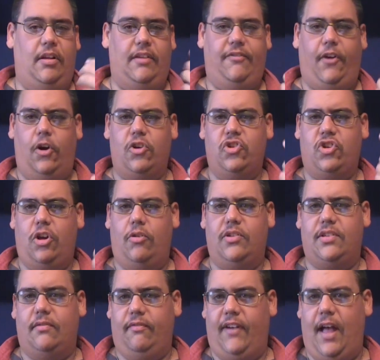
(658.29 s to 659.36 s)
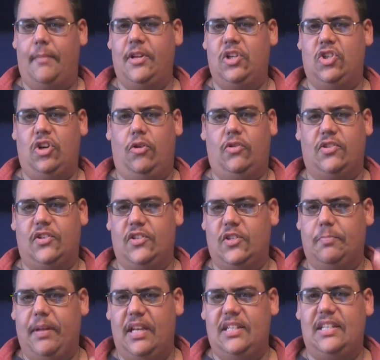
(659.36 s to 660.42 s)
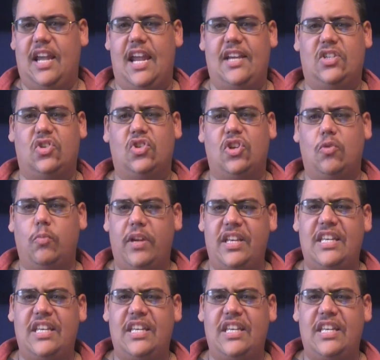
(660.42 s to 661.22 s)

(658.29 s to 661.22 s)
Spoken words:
fart jokes and vomit jokes and spit takes? Did we